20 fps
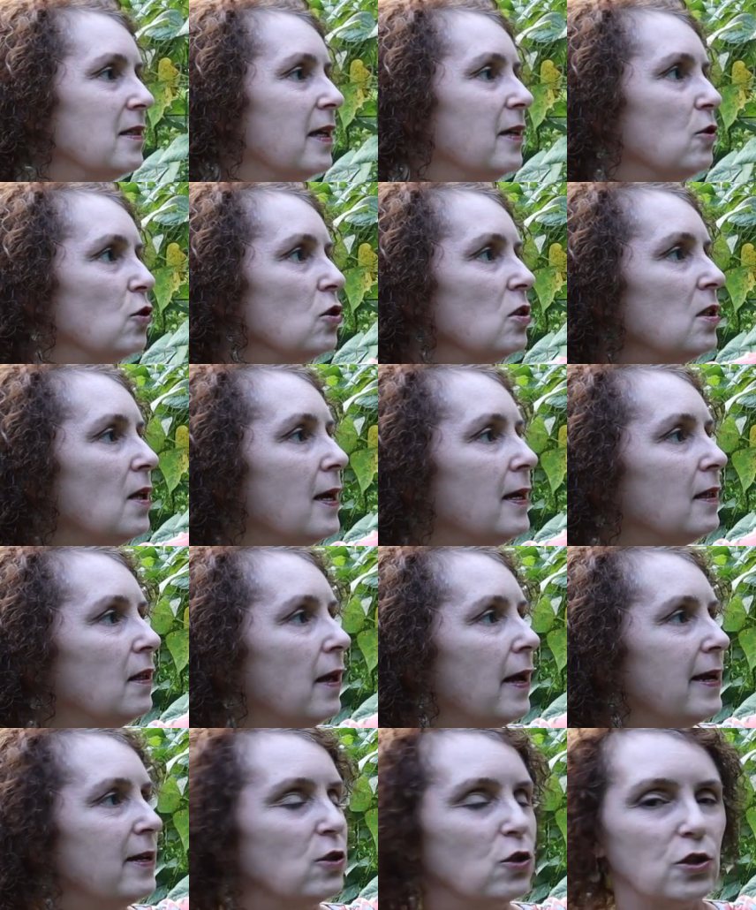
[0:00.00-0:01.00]
and just like
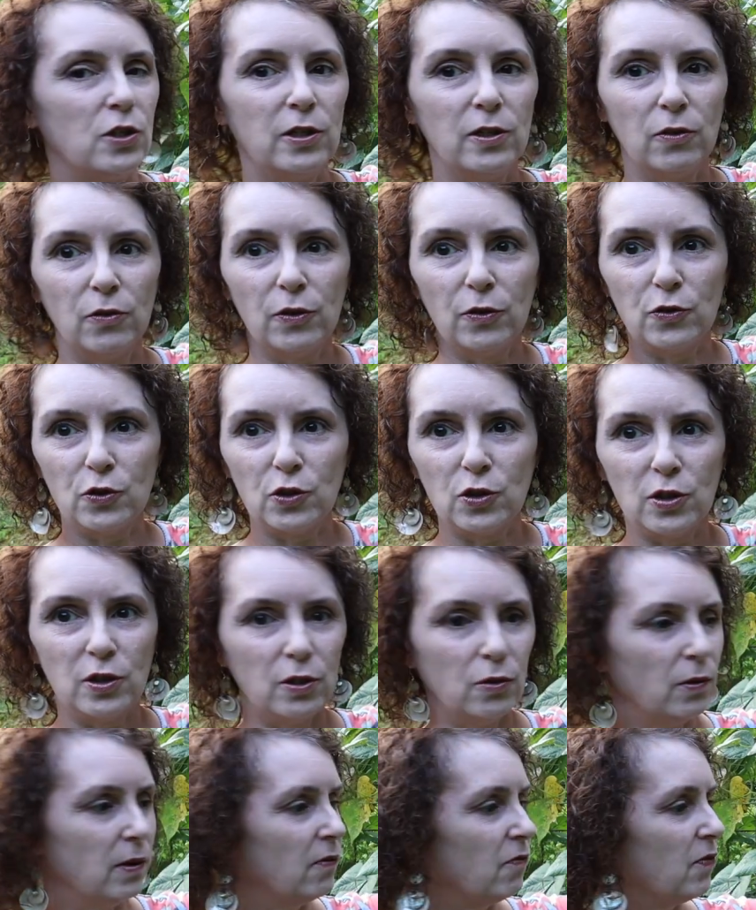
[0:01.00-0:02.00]
last year, they're just
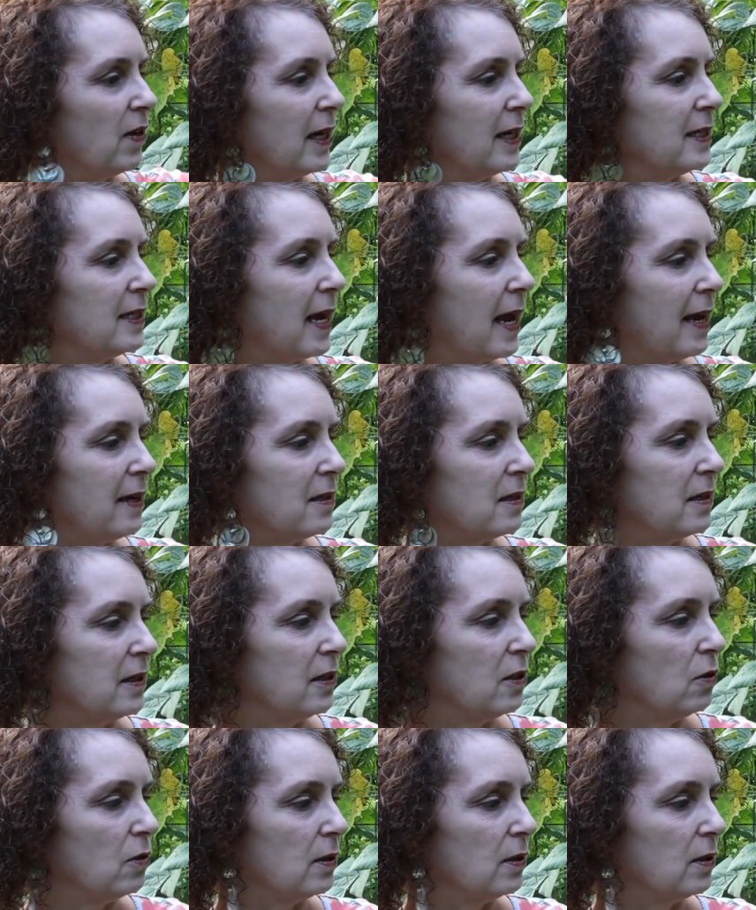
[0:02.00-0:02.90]
doing fantastic.